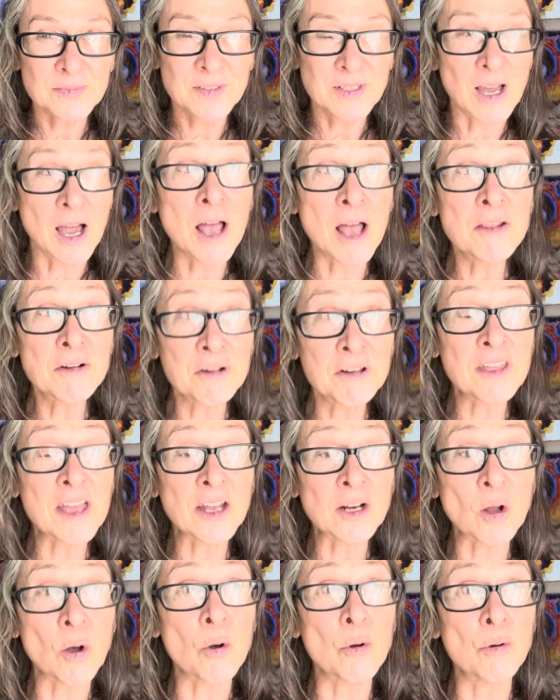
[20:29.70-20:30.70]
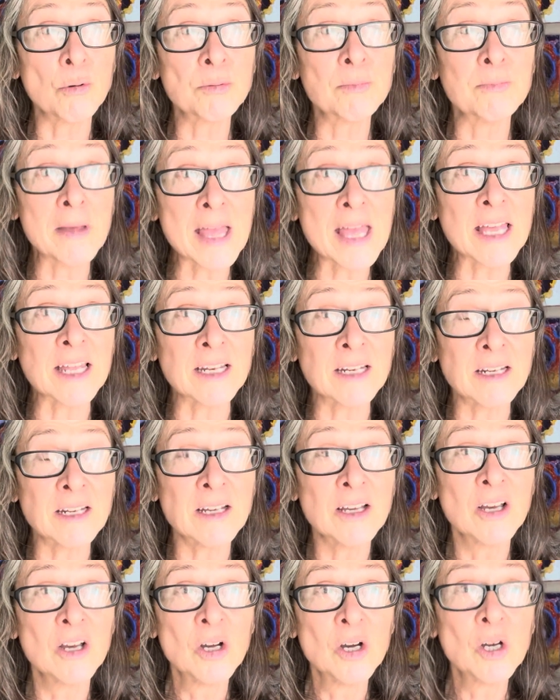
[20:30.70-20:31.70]
Other than old men
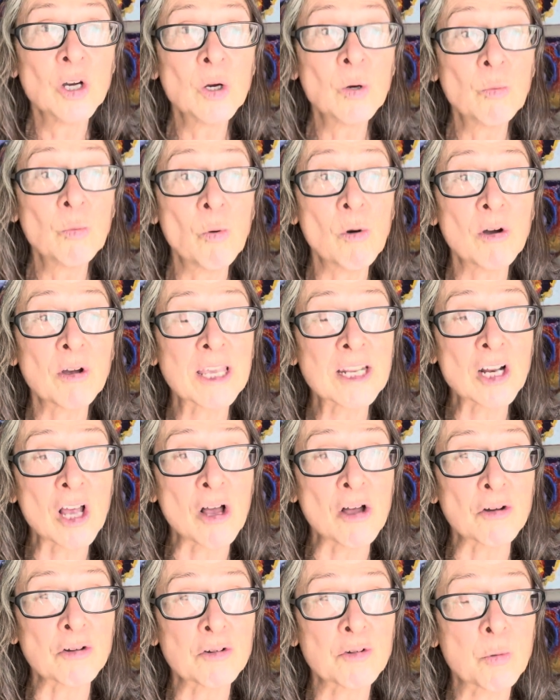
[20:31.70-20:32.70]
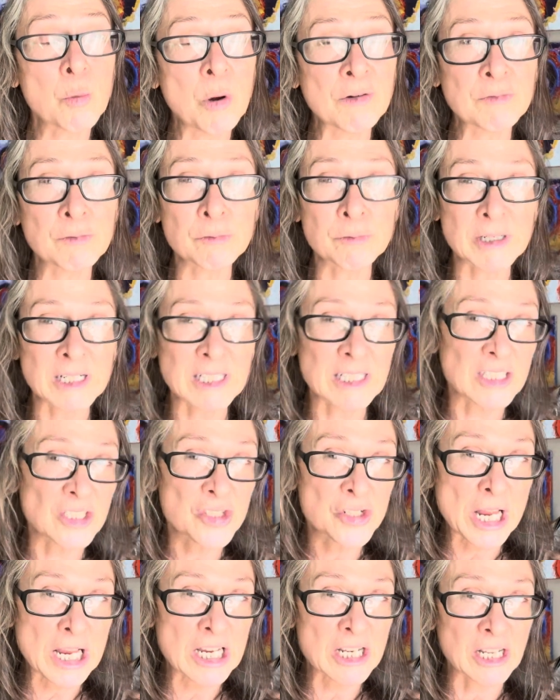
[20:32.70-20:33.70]
who get all quivery, like
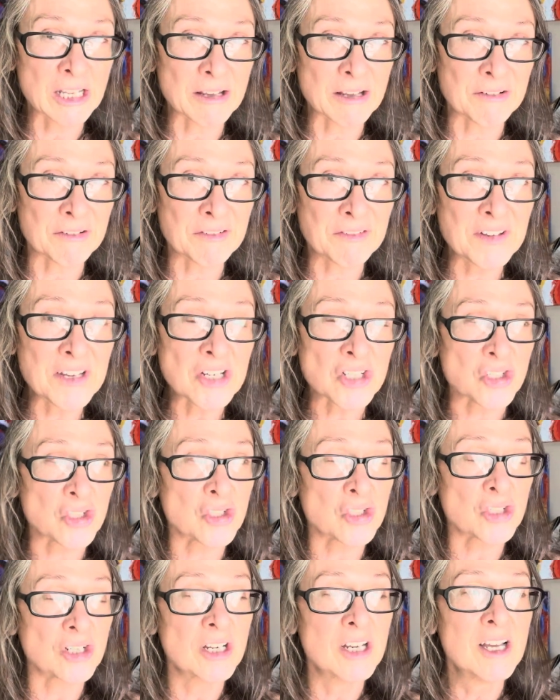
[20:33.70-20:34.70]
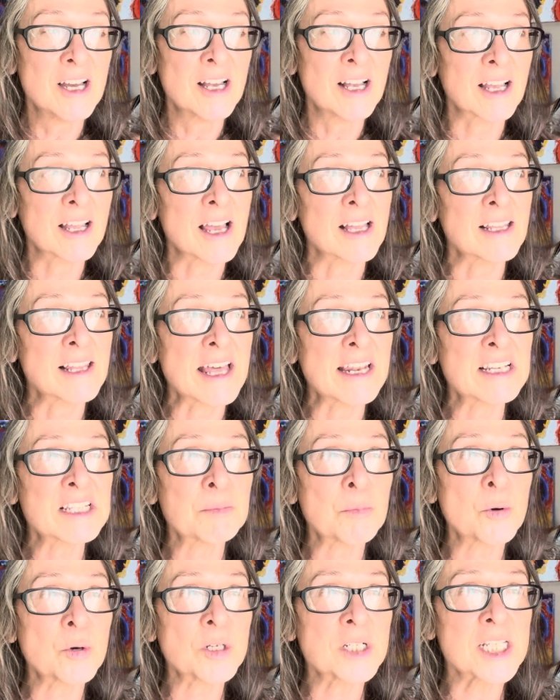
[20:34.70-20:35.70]
shake like a fish, like Alanis
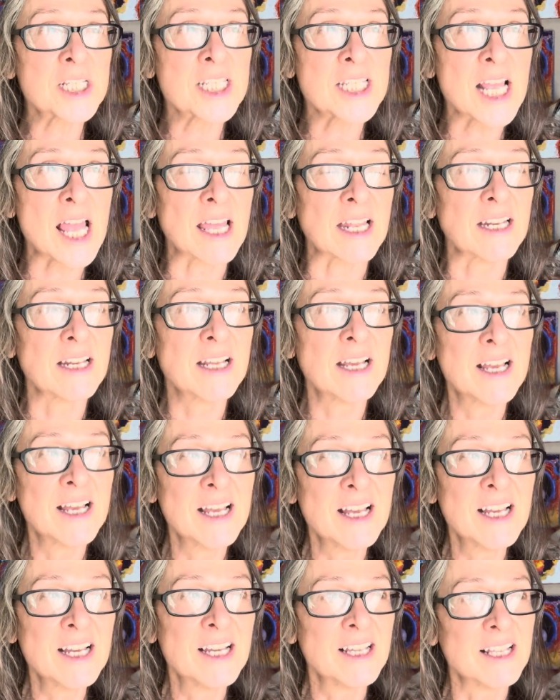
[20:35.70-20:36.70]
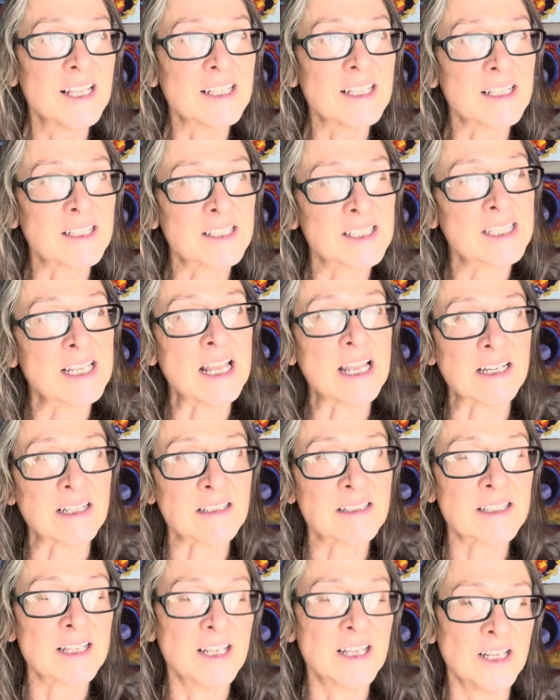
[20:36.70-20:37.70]
Morissette
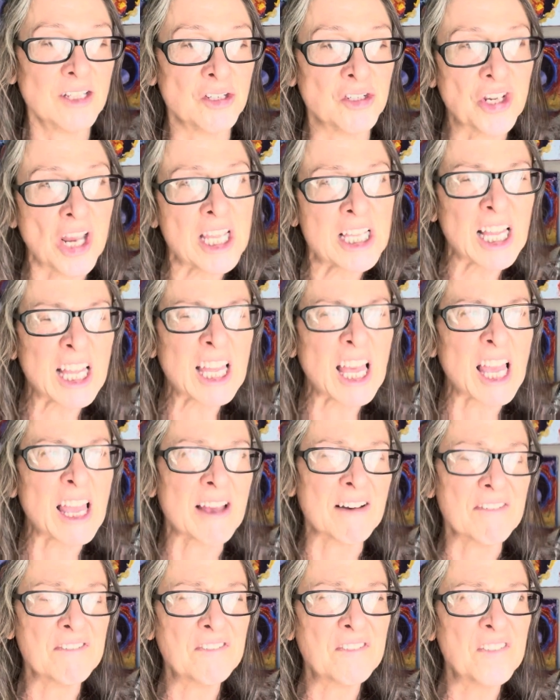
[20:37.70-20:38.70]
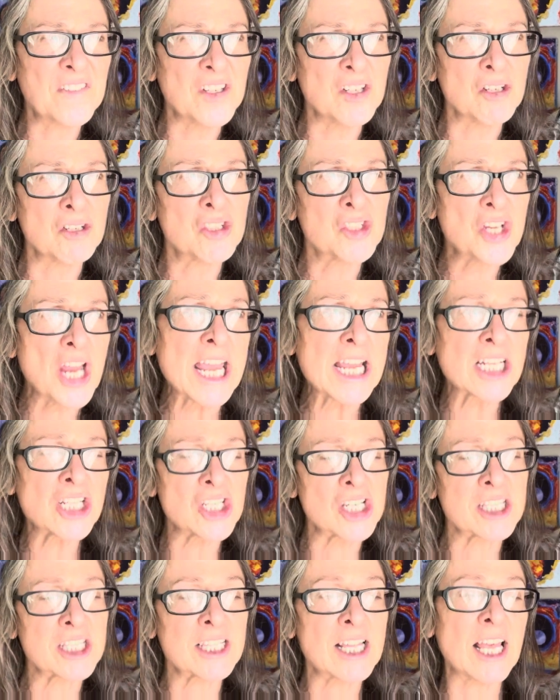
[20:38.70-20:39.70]
sings. You shake like a, you shake
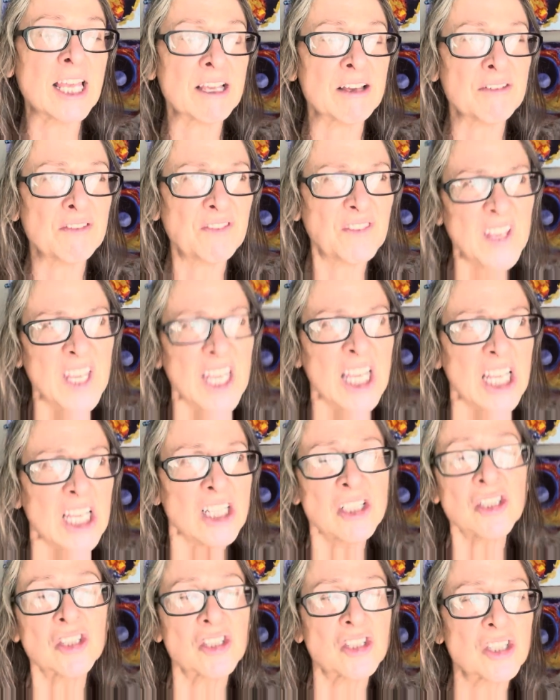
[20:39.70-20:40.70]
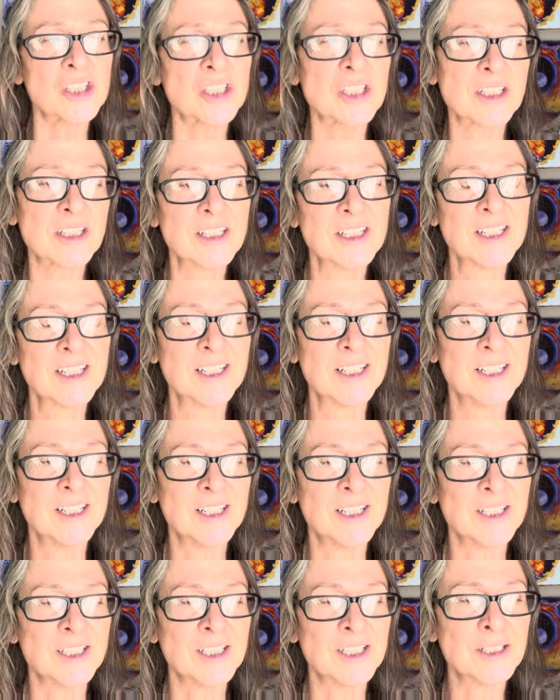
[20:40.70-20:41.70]
just like a fish.
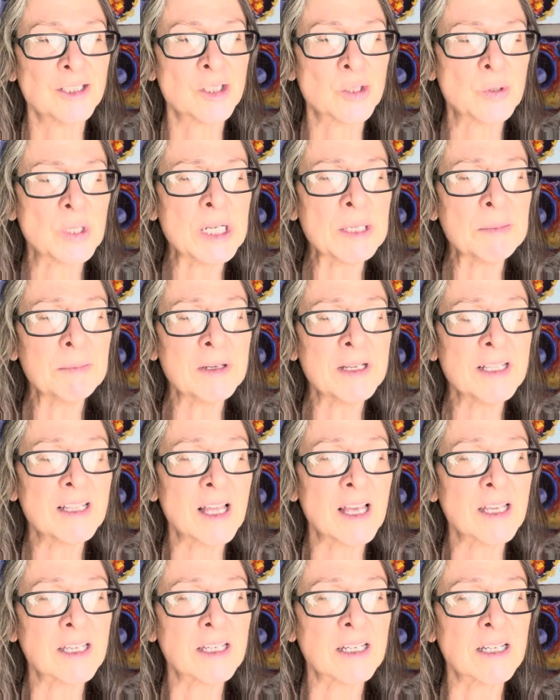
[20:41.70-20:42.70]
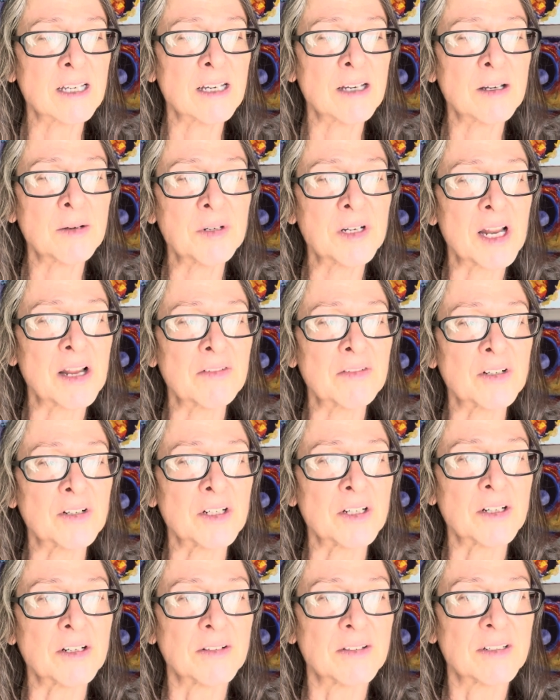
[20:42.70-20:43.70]
You treat me like a
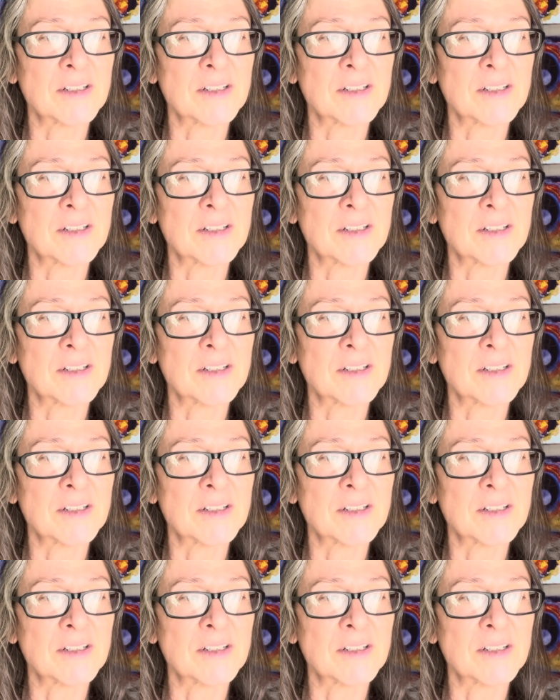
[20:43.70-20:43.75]
whatever.